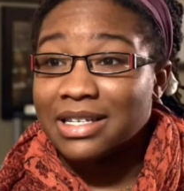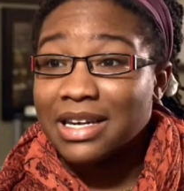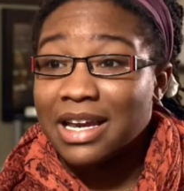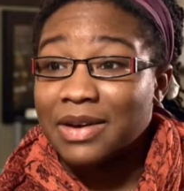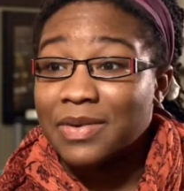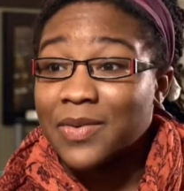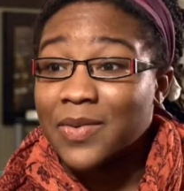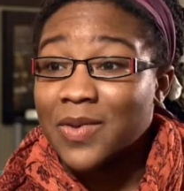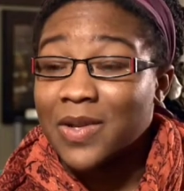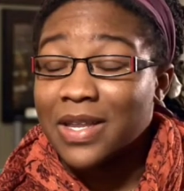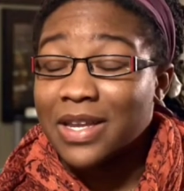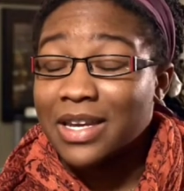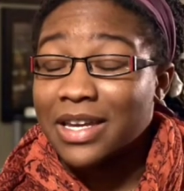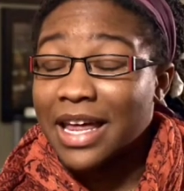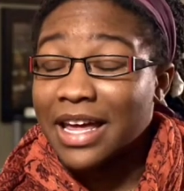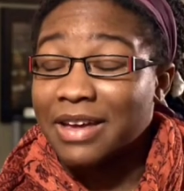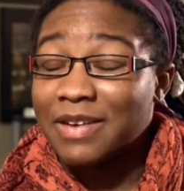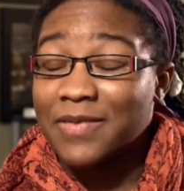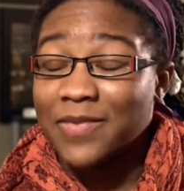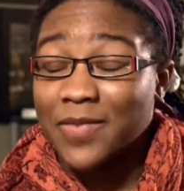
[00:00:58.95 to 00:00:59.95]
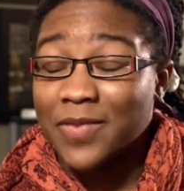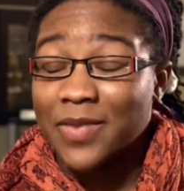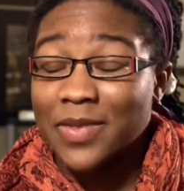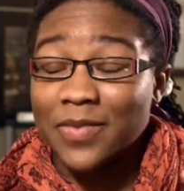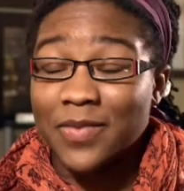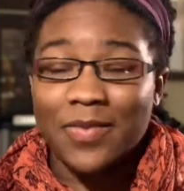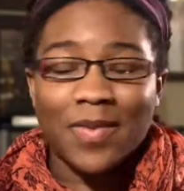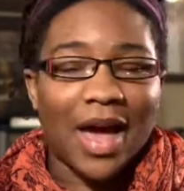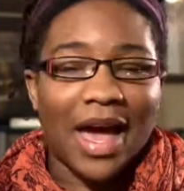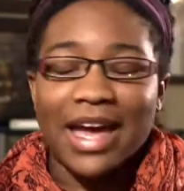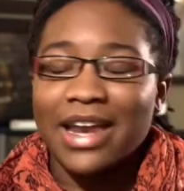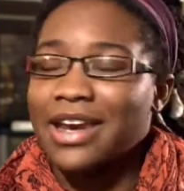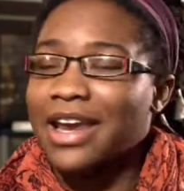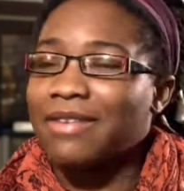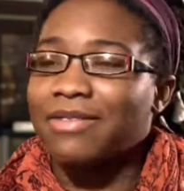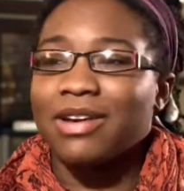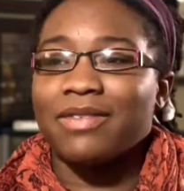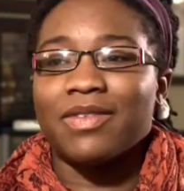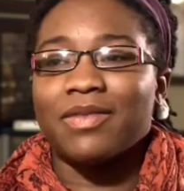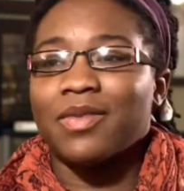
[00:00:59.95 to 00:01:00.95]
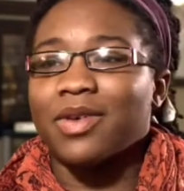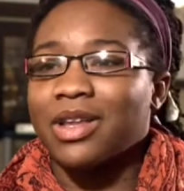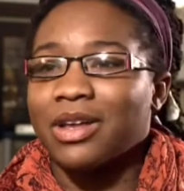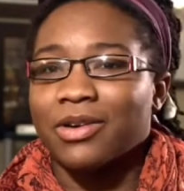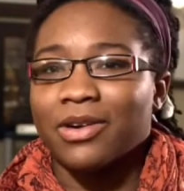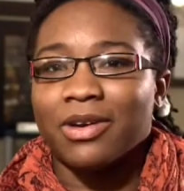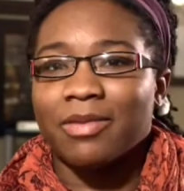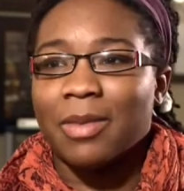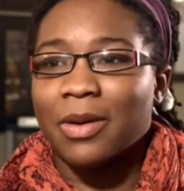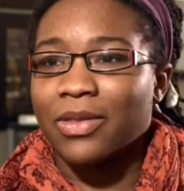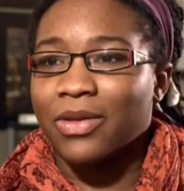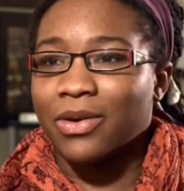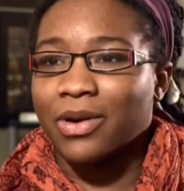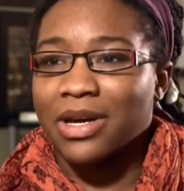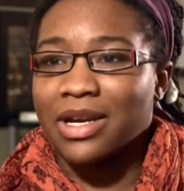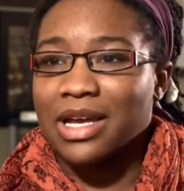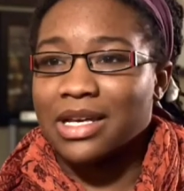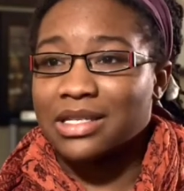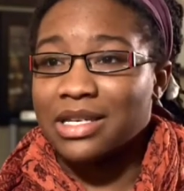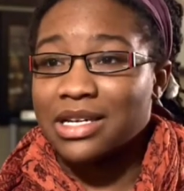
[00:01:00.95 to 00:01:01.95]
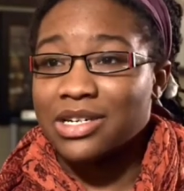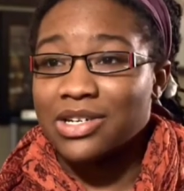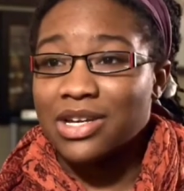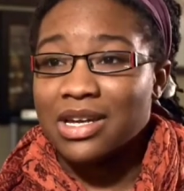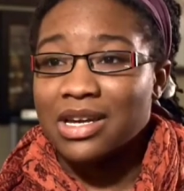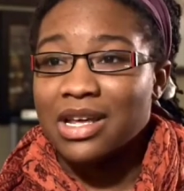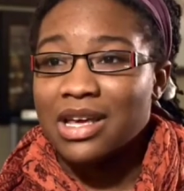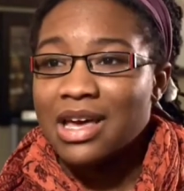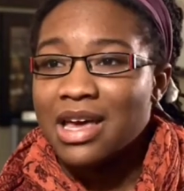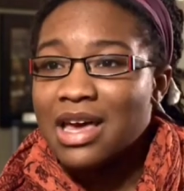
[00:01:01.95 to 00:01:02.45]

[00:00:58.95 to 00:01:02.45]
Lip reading: and I had never even really heard about the organization.